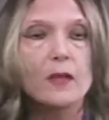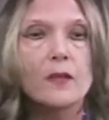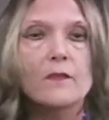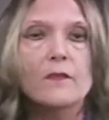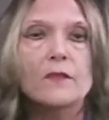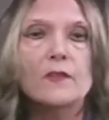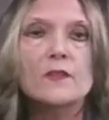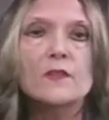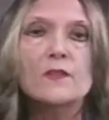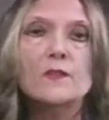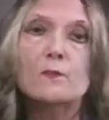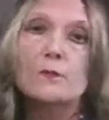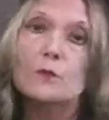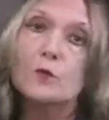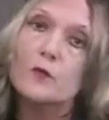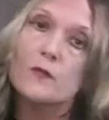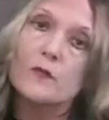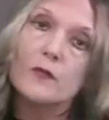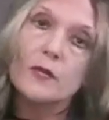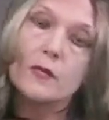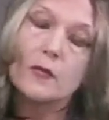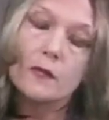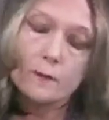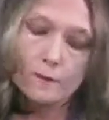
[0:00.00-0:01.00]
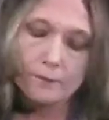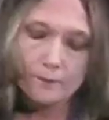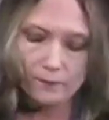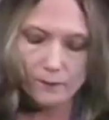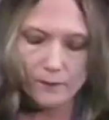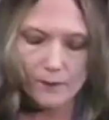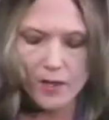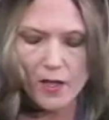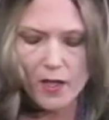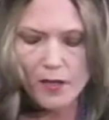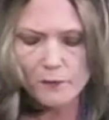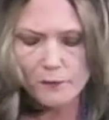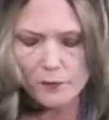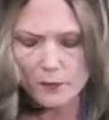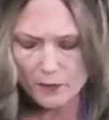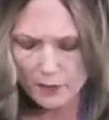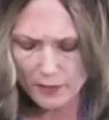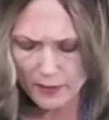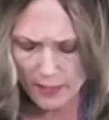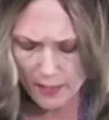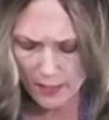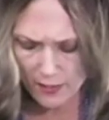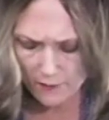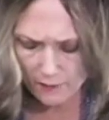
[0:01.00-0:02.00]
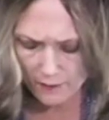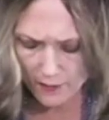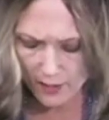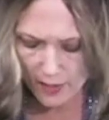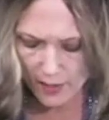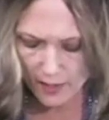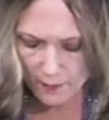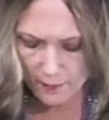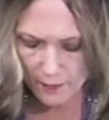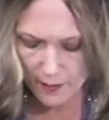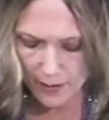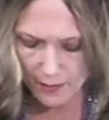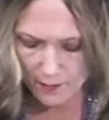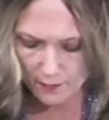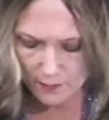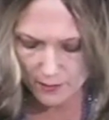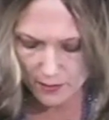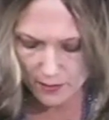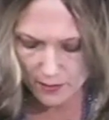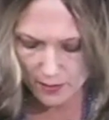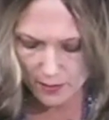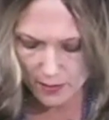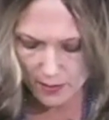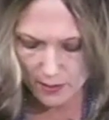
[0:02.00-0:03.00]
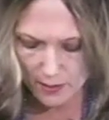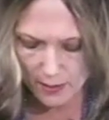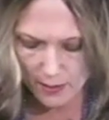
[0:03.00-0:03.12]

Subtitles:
This movie, I believe, came out